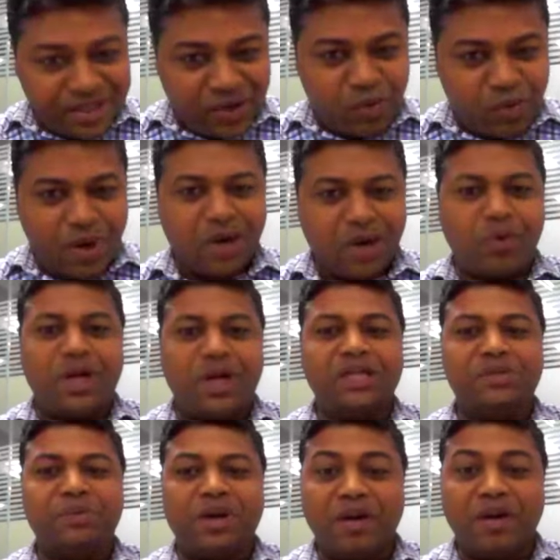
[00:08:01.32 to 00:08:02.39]
is required, what
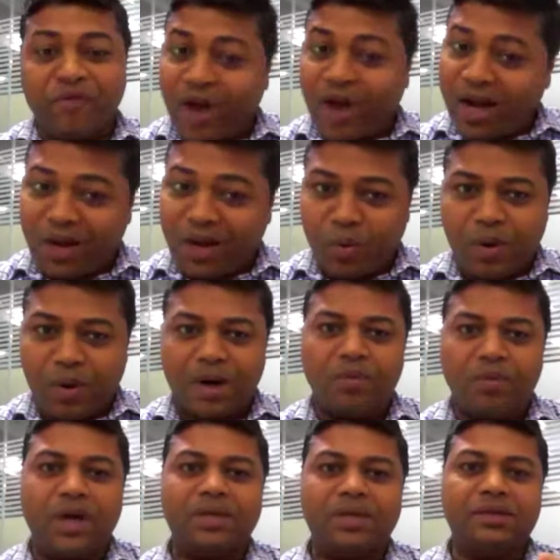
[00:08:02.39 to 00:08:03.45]
is the infra
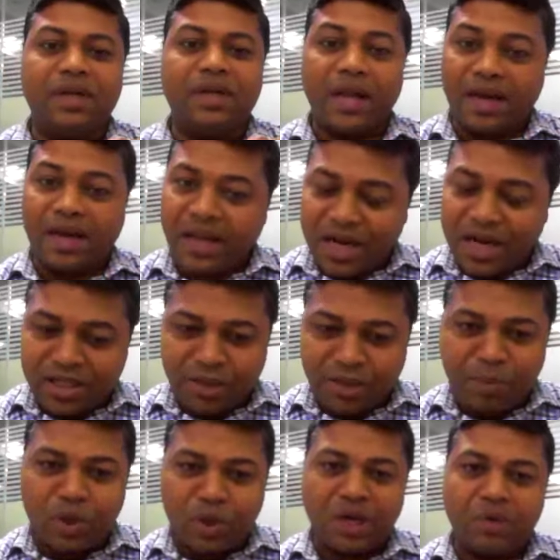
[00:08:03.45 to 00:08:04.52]
required, what is the technical
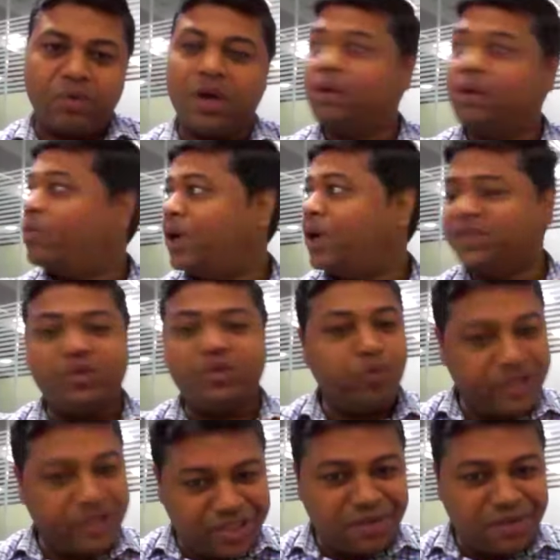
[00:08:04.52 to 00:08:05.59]
support required, what is the
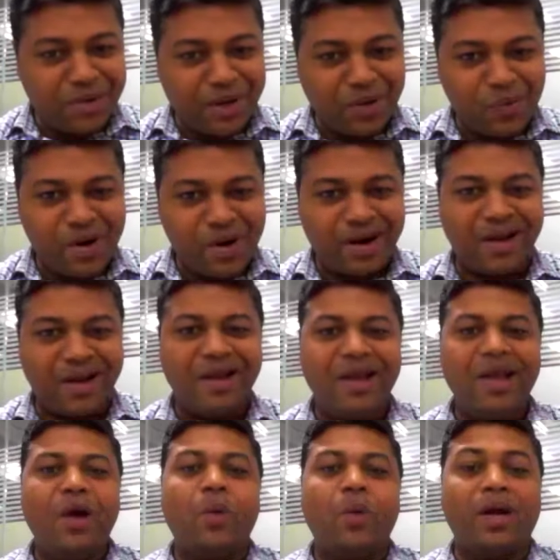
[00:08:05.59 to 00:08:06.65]
wisdom required,
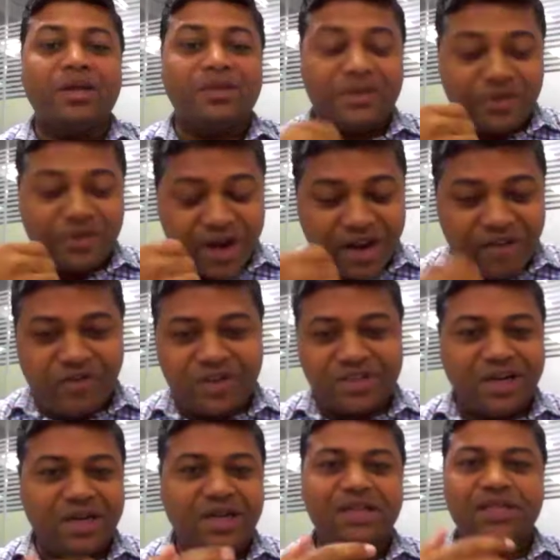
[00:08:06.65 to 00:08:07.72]
what is the training
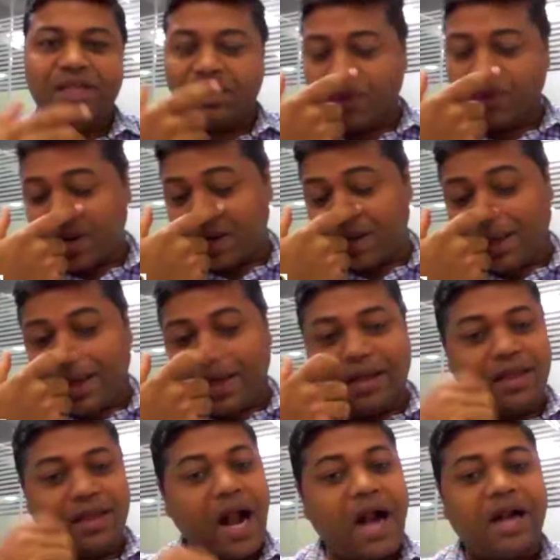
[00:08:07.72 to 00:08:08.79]
facilities required,
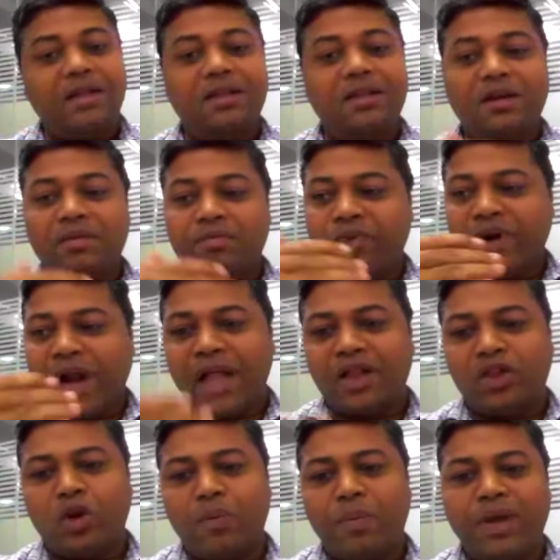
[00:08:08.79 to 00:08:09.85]
that the
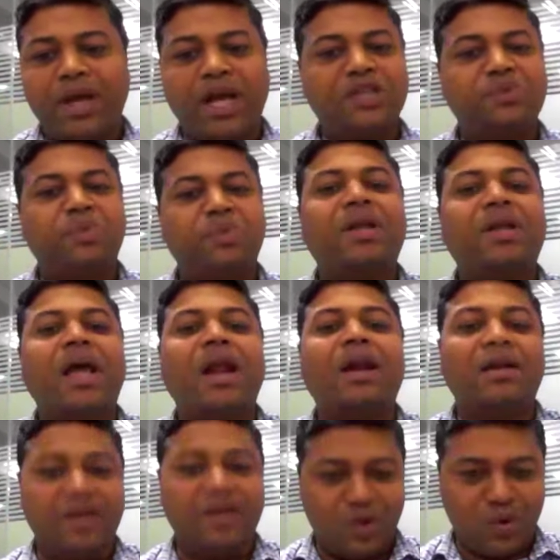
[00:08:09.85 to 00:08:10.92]
philanthropic aspect
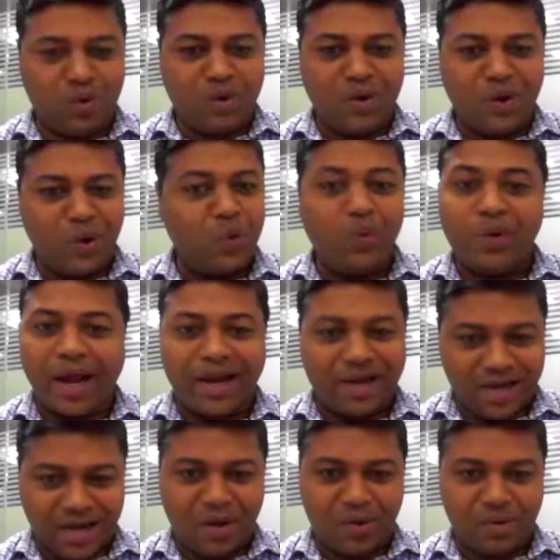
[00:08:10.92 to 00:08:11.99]
can do right
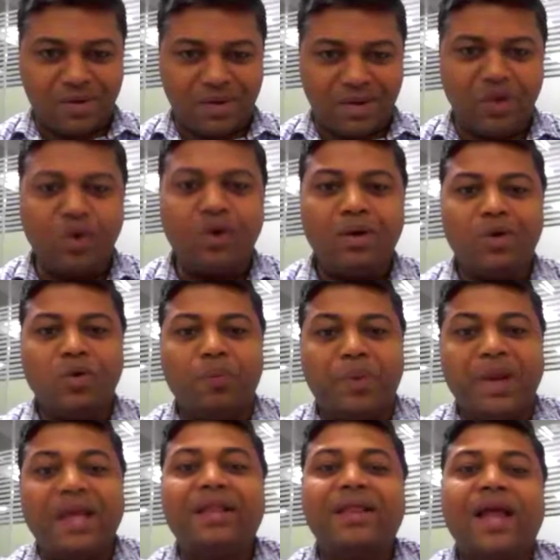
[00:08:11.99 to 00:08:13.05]
now, to
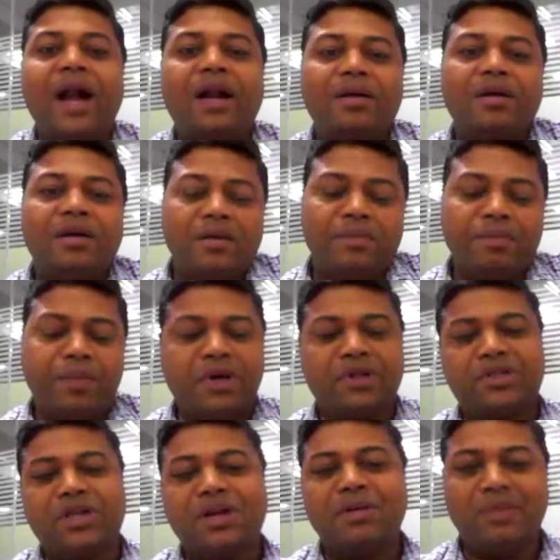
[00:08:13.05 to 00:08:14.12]
bring that
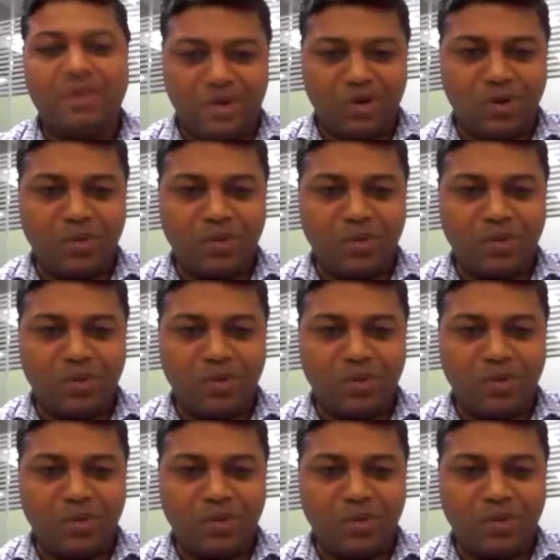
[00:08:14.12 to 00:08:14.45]
person,